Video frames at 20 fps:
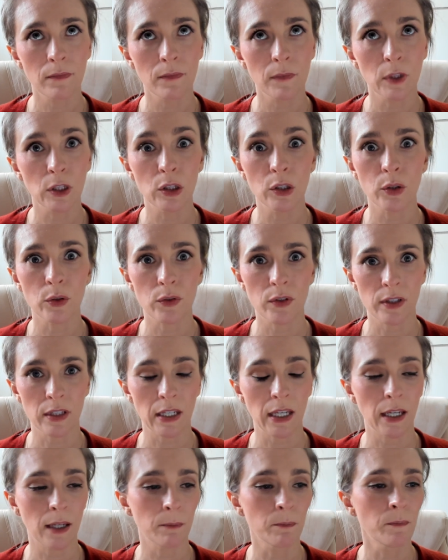
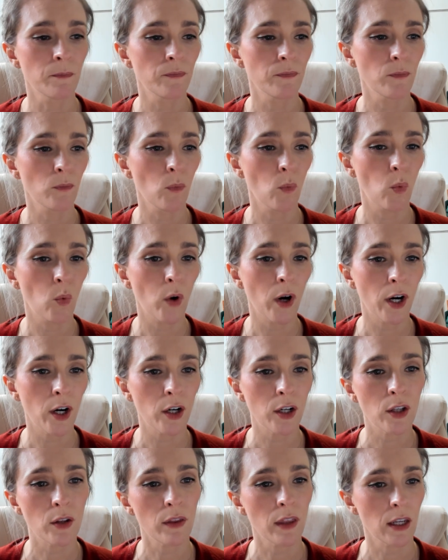loosely where
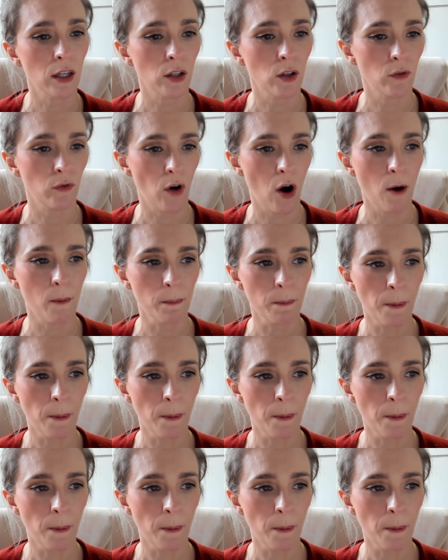you think you fall.